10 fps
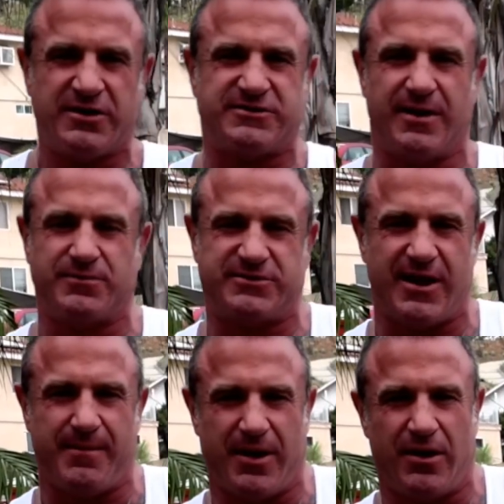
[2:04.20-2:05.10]
seems
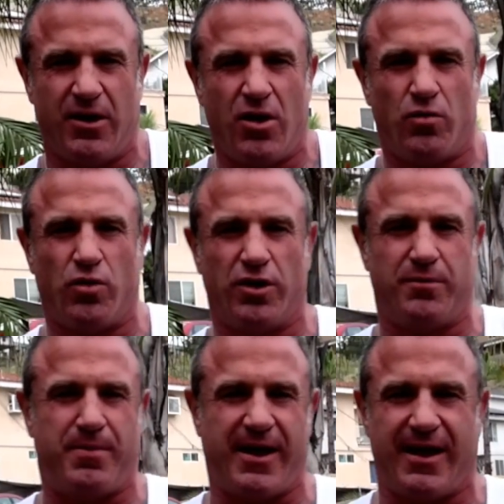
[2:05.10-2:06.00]
timid
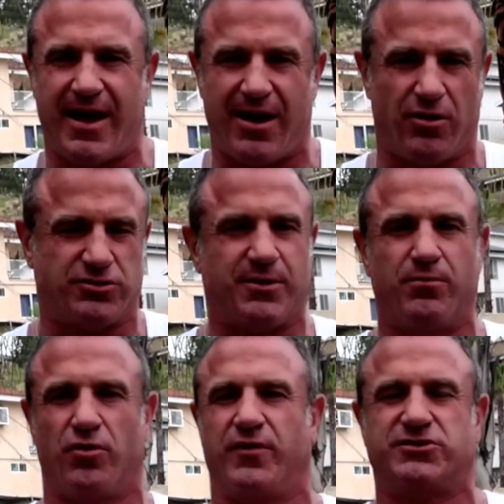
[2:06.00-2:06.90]
would be, I don't know, some
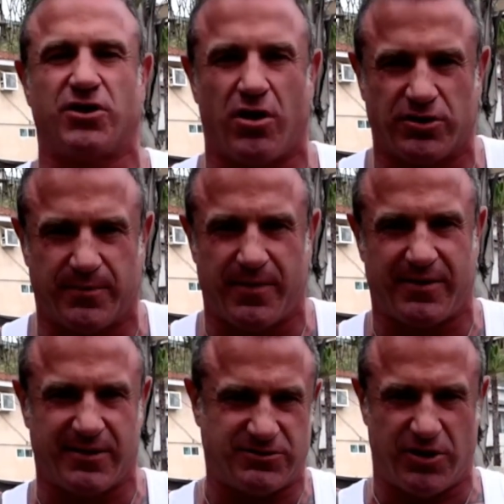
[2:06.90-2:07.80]
movie star or something like this.